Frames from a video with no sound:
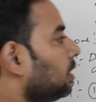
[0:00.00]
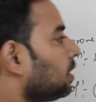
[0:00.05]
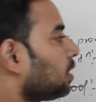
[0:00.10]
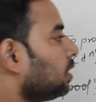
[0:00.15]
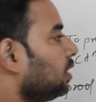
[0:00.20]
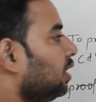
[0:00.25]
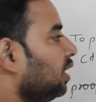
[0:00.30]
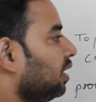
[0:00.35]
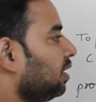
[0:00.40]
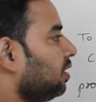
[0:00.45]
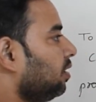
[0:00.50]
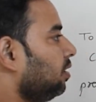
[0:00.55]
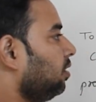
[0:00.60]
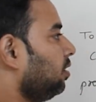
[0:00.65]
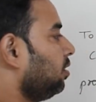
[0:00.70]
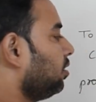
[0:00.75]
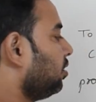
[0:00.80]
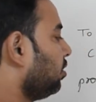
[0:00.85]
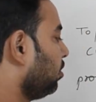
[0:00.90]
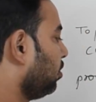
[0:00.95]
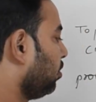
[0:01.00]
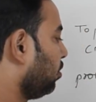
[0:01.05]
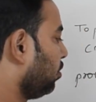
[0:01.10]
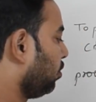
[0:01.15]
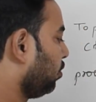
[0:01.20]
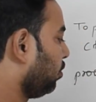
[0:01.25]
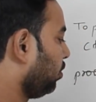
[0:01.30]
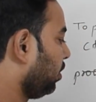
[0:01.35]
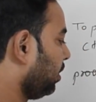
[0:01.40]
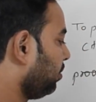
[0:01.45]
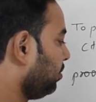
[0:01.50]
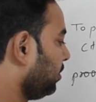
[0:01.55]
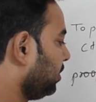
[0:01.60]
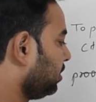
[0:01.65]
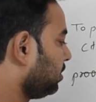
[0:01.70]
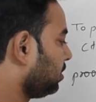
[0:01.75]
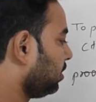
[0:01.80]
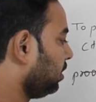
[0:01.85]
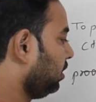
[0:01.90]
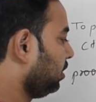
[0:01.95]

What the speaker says: Then OM is